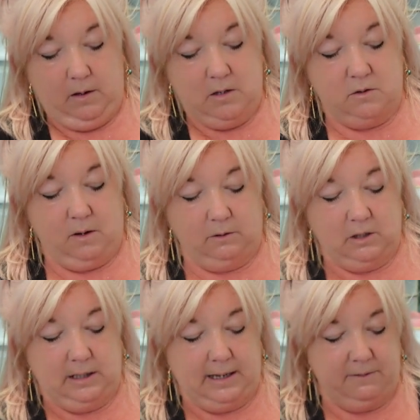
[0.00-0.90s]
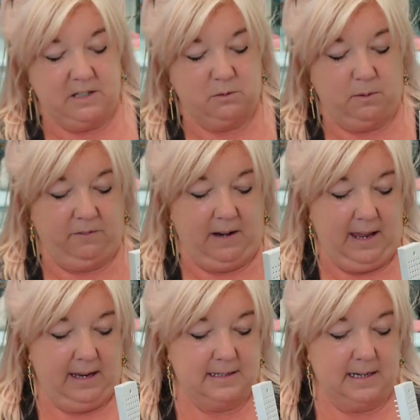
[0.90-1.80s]
So I'm going to get the swivel
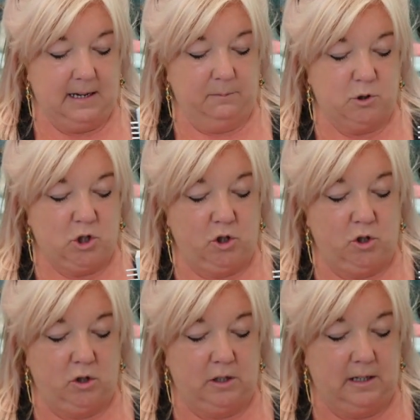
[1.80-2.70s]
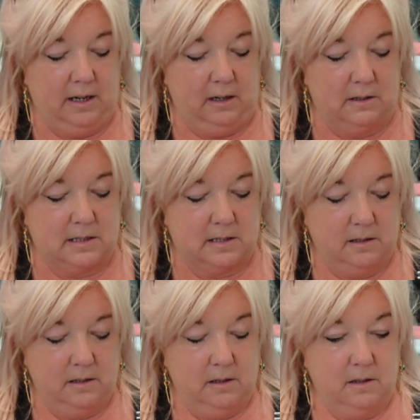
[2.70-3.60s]
head, and I'm turning it
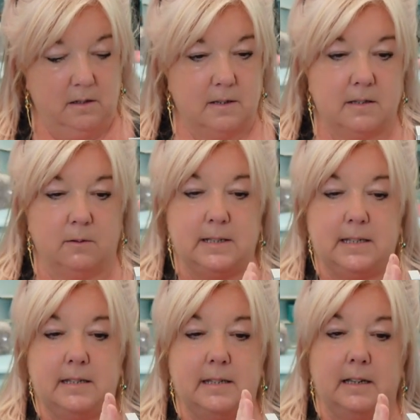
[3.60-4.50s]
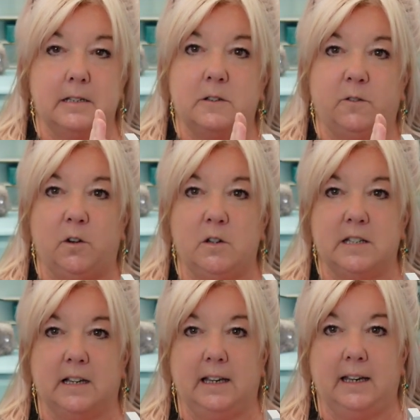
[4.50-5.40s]
so it sits
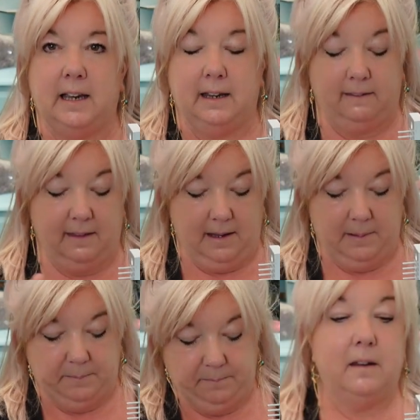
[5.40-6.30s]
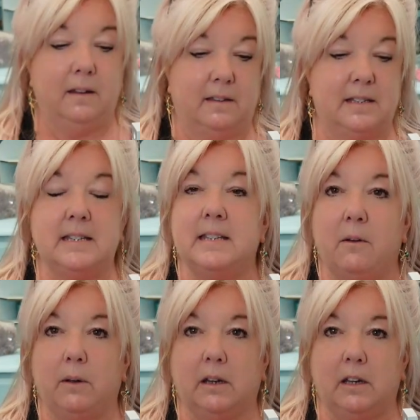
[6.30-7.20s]
vertically like that. This is
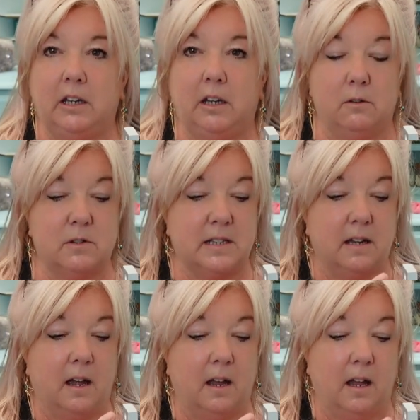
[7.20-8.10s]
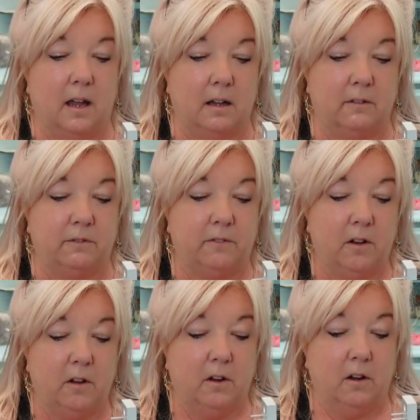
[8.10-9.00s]
how I'm going to use it. I have
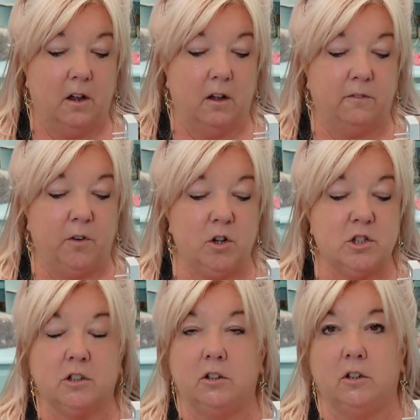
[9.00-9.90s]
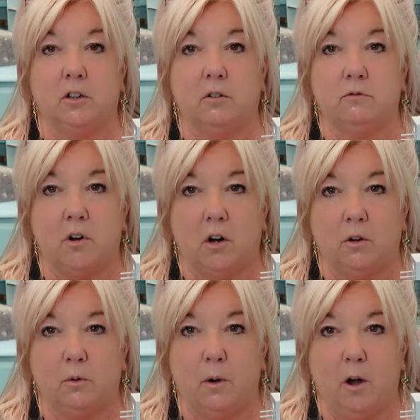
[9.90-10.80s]
a vertical
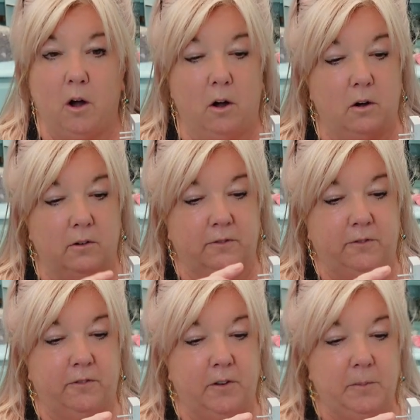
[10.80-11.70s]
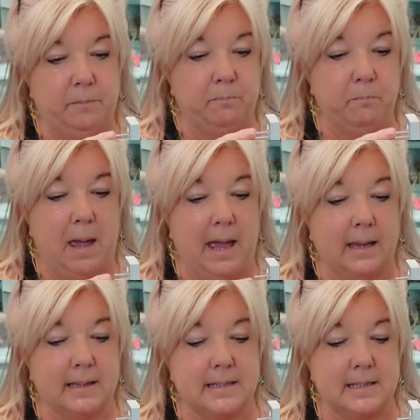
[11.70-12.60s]
row of
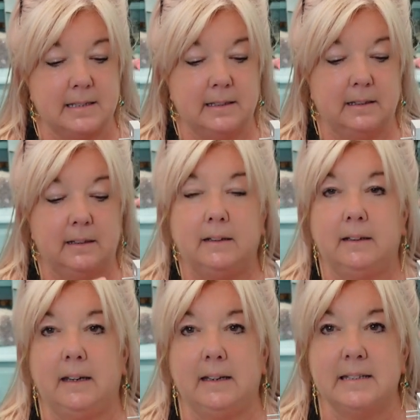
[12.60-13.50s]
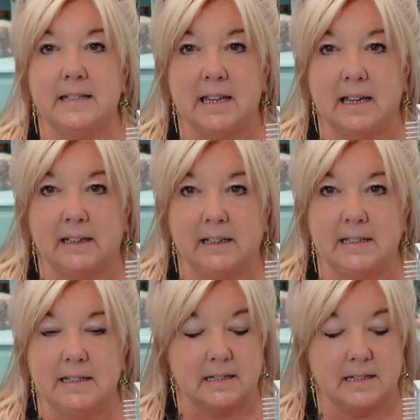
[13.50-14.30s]
pegs inside.